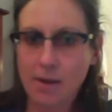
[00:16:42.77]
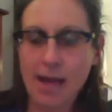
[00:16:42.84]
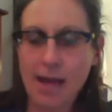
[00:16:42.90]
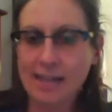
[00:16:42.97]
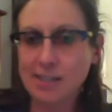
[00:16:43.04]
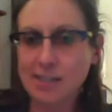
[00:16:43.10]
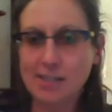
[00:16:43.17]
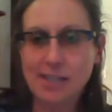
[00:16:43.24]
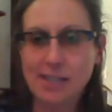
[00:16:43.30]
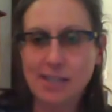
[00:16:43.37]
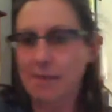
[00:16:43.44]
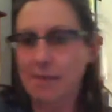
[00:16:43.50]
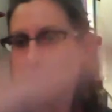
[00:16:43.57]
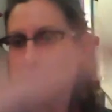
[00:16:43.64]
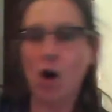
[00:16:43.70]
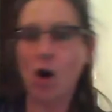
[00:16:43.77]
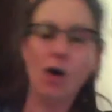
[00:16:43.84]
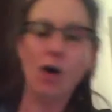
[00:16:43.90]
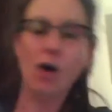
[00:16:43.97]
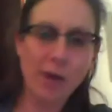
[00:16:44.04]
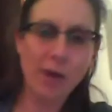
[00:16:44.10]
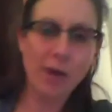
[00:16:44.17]
And to say
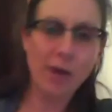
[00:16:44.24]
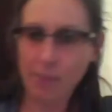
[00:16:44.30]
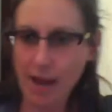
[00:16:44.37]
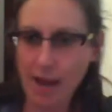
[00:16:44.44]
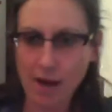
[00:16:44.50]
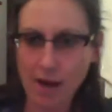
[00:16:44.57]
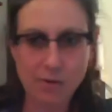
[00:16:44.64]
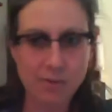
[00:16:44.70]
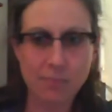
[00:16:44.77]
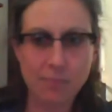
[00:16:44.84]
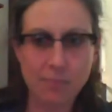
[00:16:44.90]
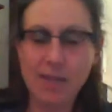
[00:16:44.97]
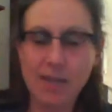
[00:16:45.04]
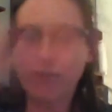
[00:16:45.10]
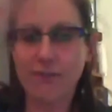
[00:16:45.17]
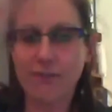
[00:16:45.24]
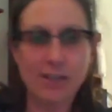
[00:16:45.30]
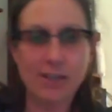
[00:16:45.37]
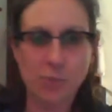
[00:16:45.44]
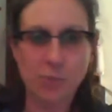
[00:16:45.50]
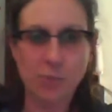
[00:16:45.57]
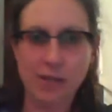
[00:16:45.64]
all the way around if
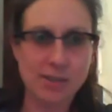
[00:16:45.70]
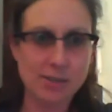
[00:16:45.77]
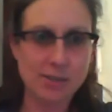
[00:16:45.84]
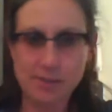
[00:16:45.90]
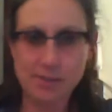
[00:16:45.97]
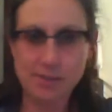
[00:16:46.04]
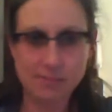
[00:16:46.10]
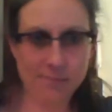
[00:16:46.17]
this was